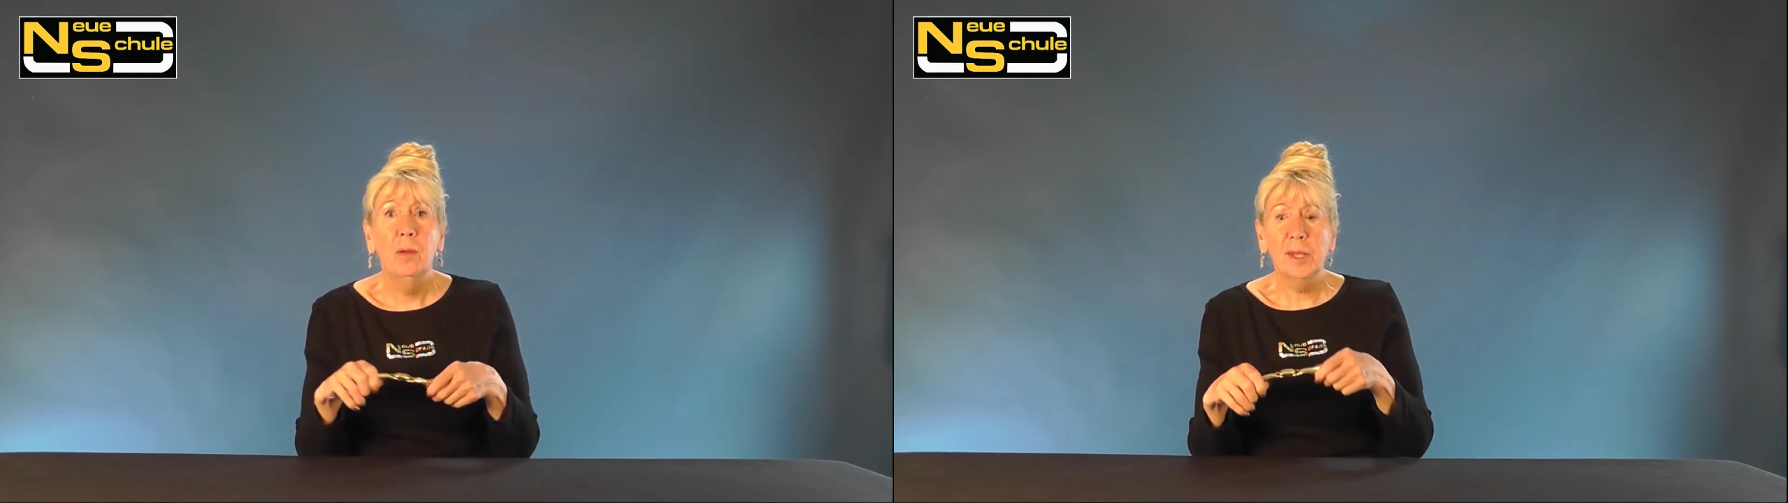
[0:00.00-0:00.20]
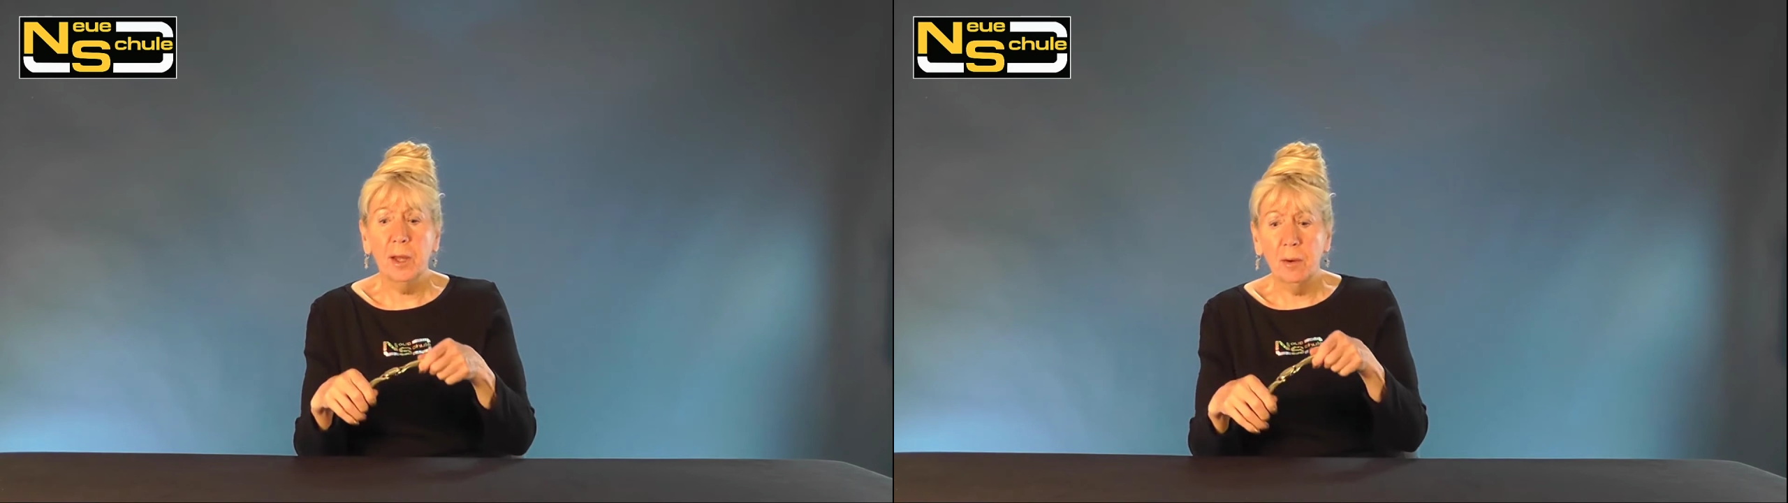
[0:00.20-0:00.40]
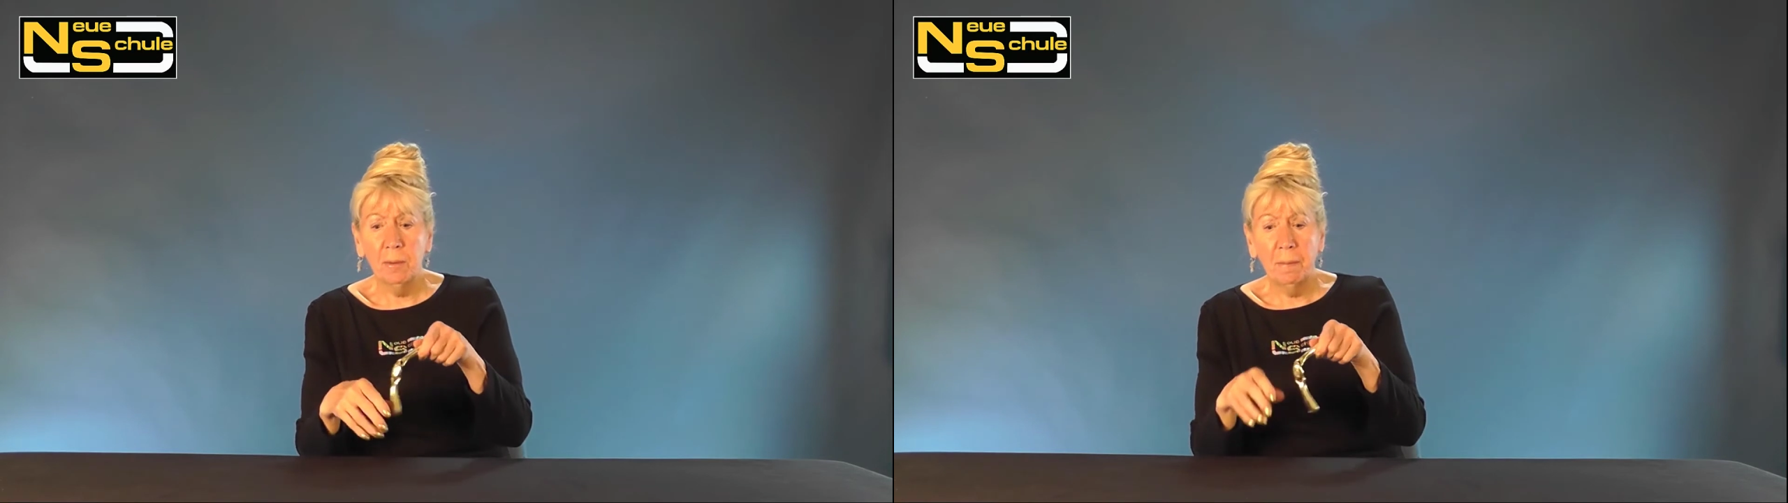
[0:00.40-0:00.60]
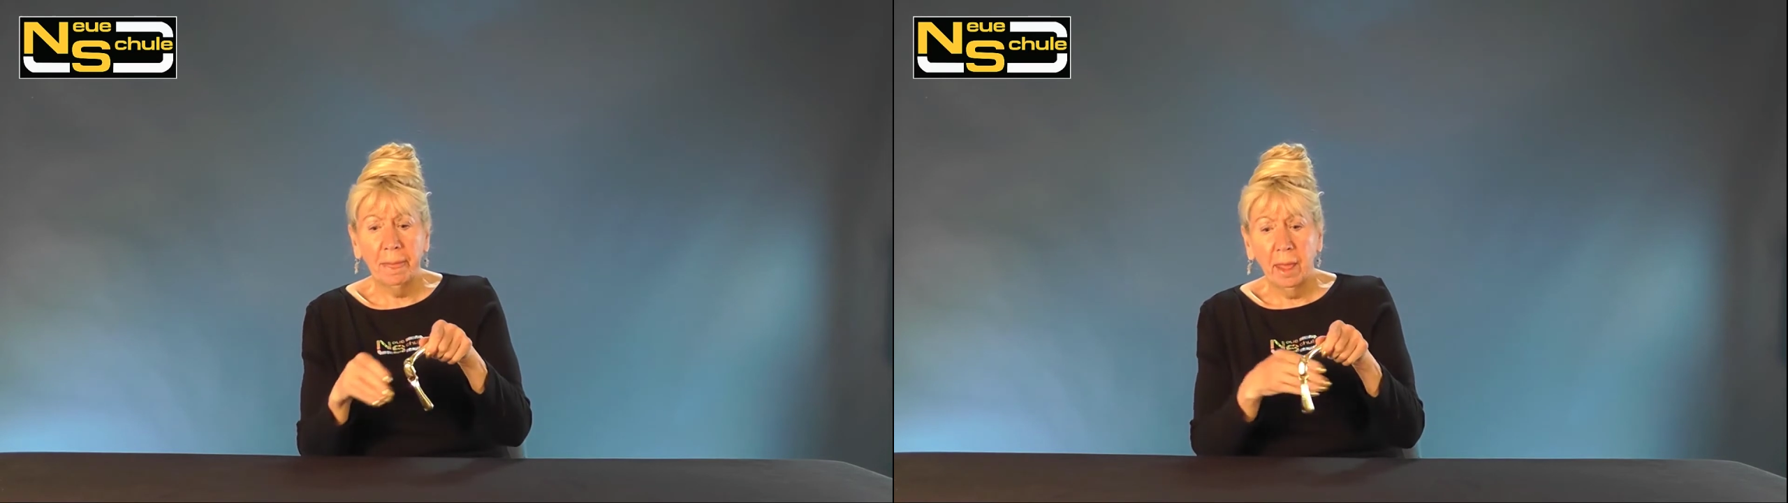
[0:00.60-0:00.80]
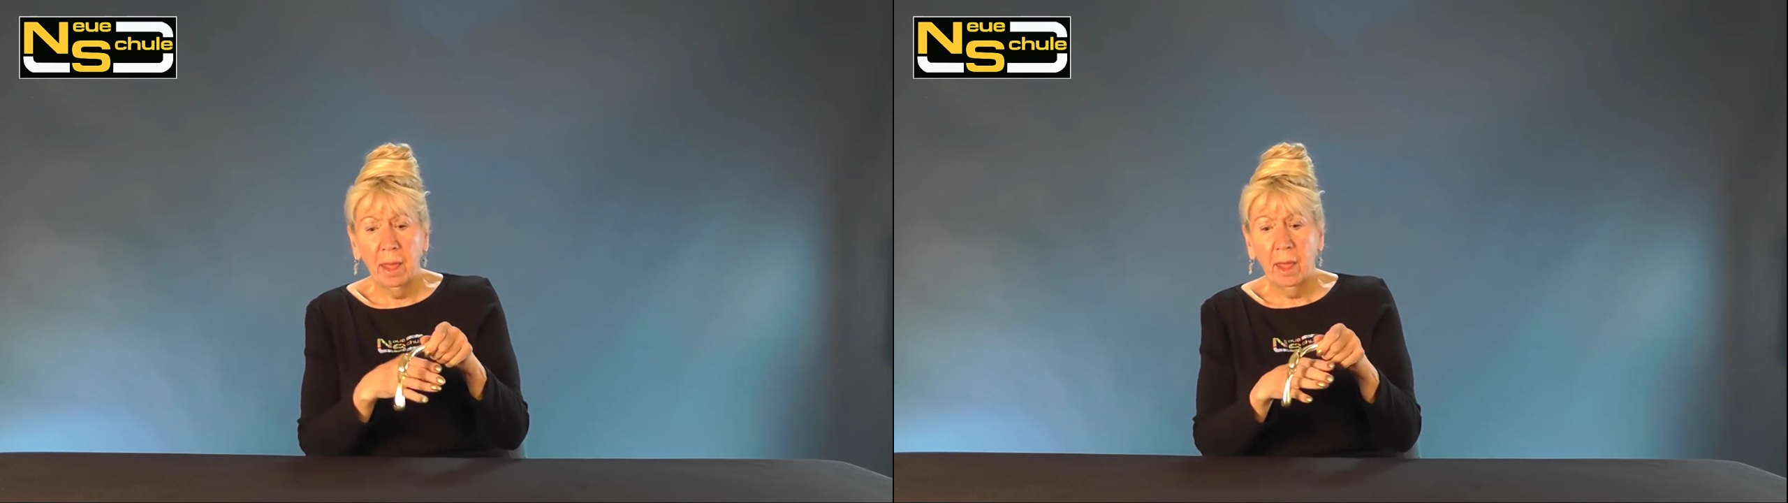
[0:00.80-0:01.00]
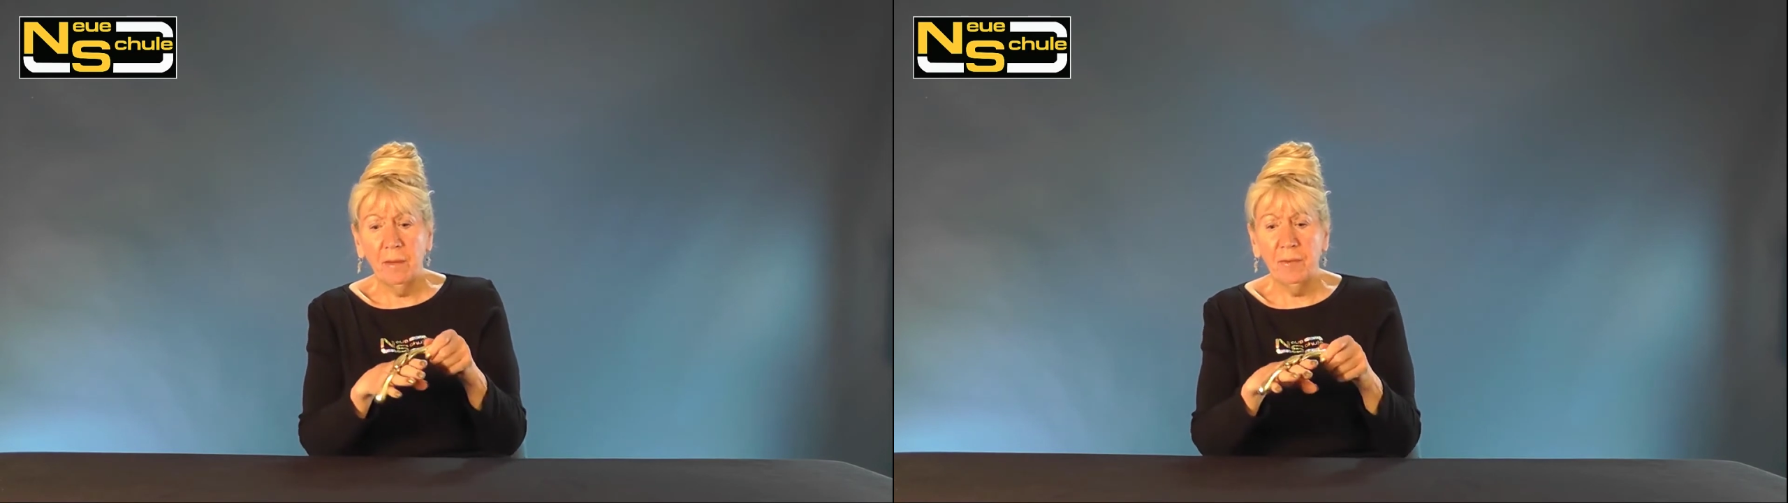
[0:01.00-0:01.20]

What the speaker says: So if